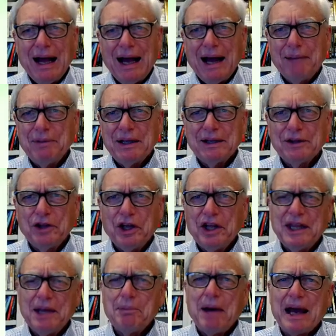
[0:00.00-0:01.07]
I mean, look at
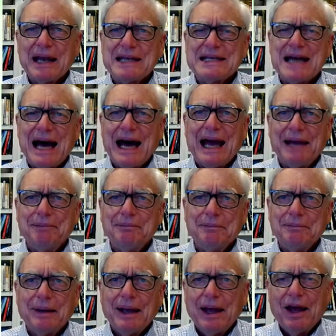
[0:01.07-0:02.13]
the amount of time
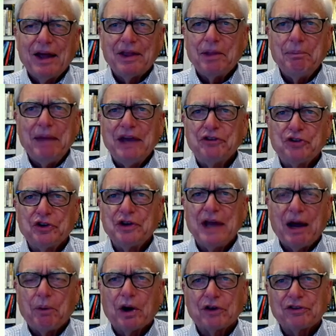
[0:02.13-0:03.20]
the major
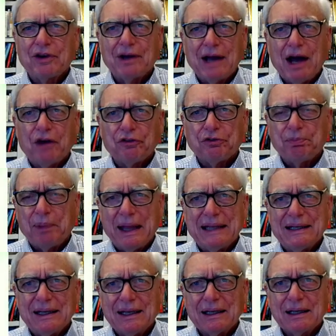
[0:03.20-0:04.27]
networks are now
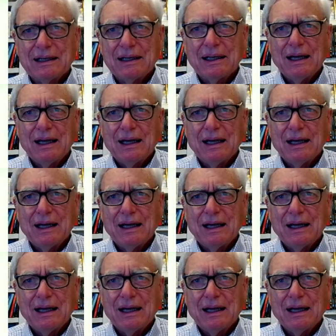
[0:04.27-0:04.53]
spending